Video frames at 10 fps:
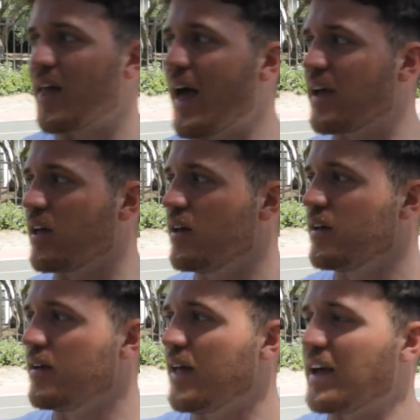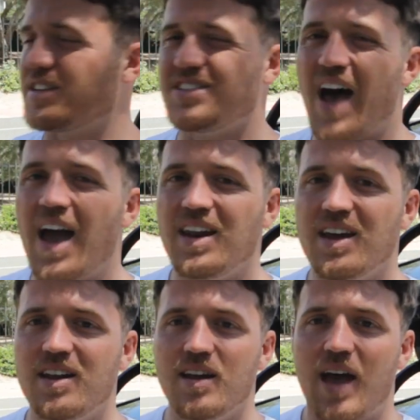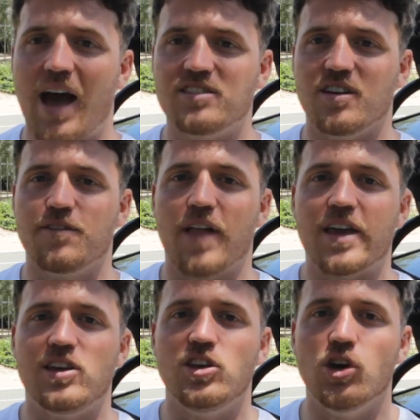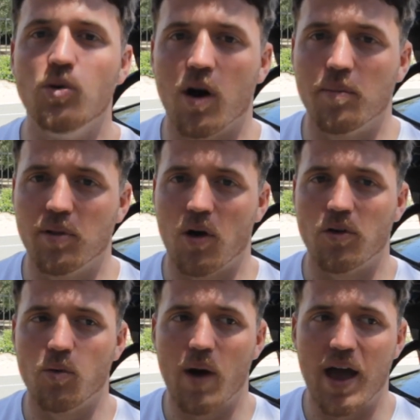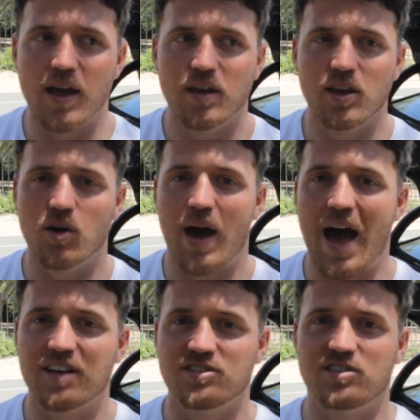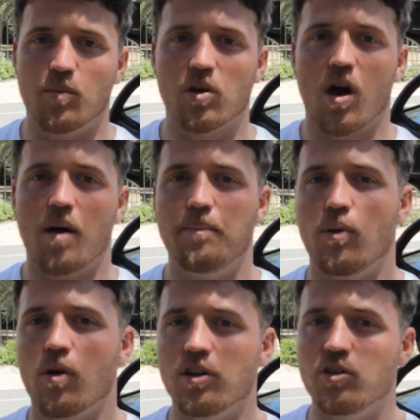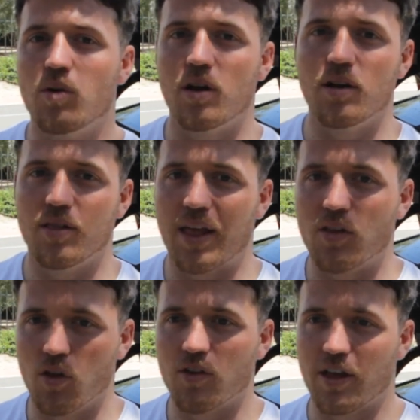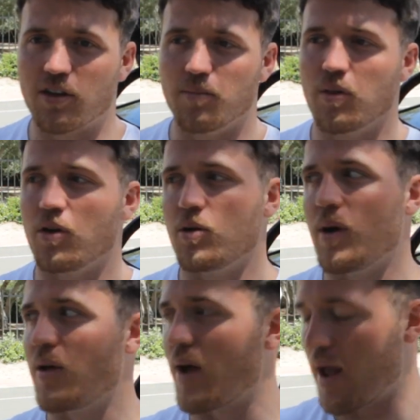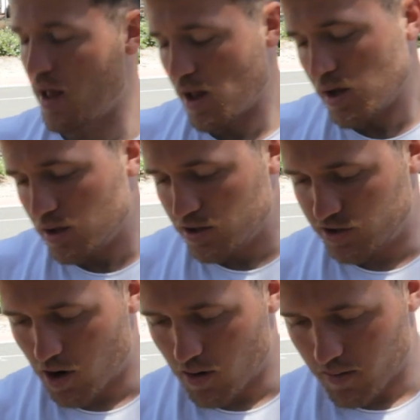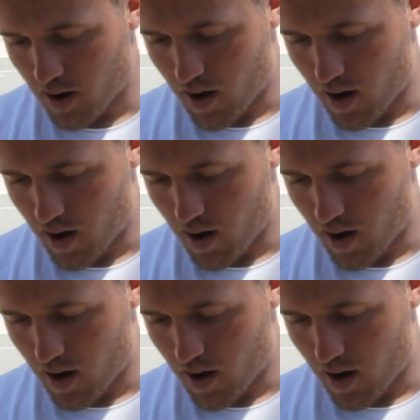like excited, as if like you are blown away. You know, as someone on board, you want to like look like you're blown away, right? So